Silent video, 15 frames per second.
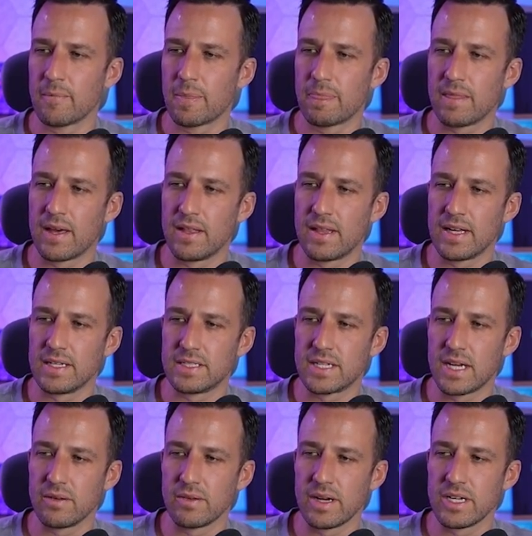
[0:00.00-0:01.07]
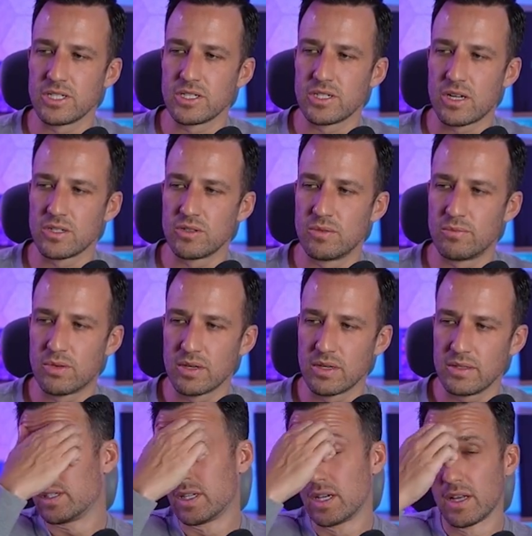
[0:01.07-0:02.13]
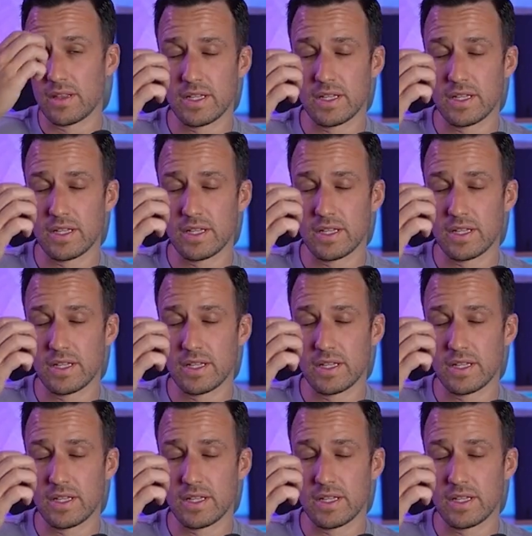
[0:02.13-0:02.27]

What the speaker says: And then date range is also important.